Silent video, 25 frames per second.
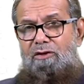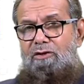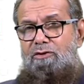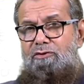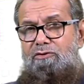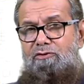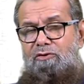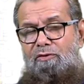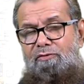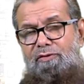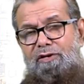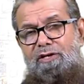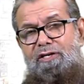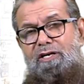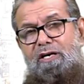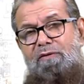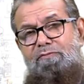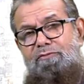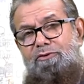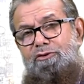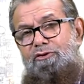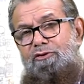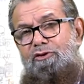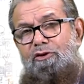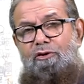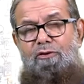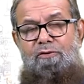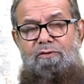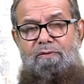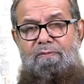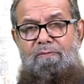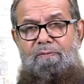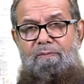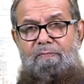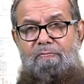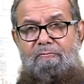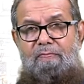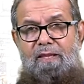So we come to
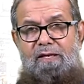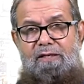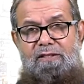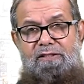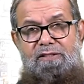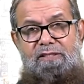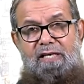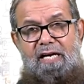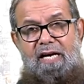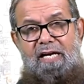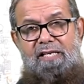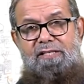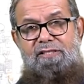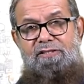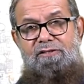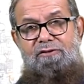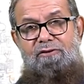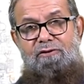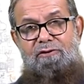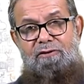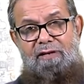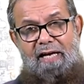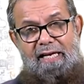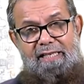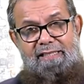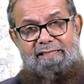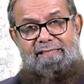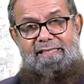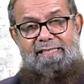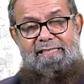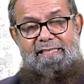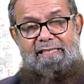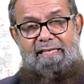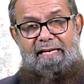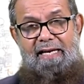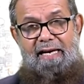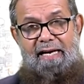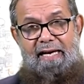know that
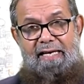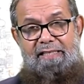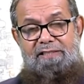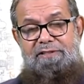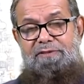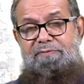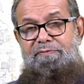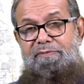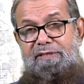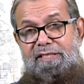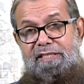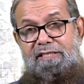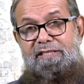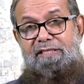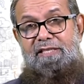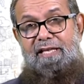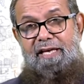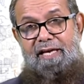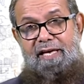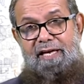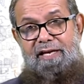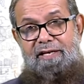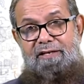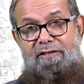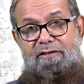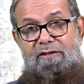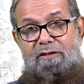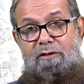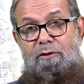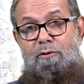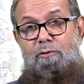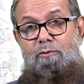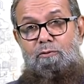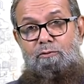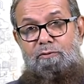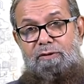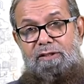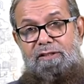writing has been there
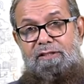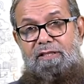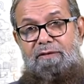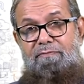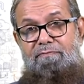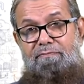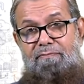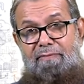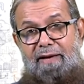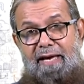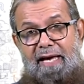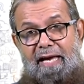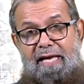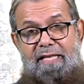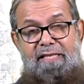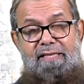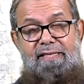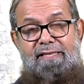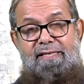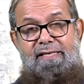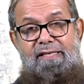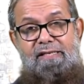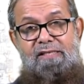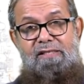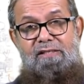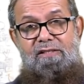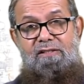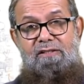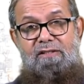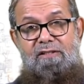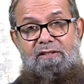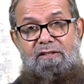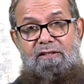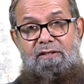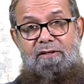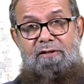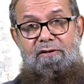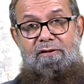with the man
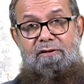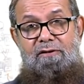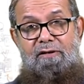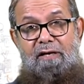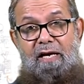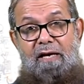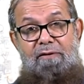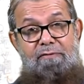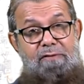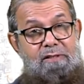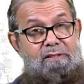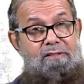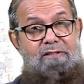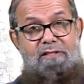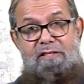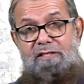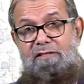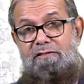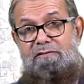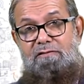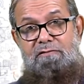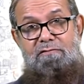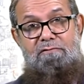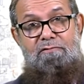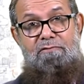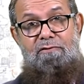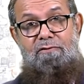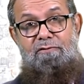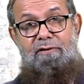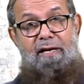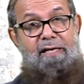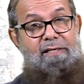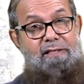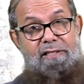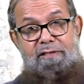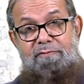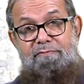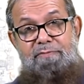ever since
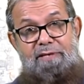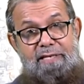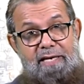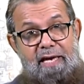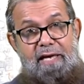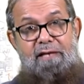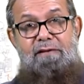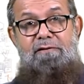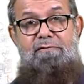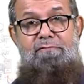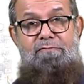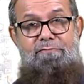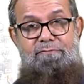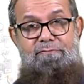writing began.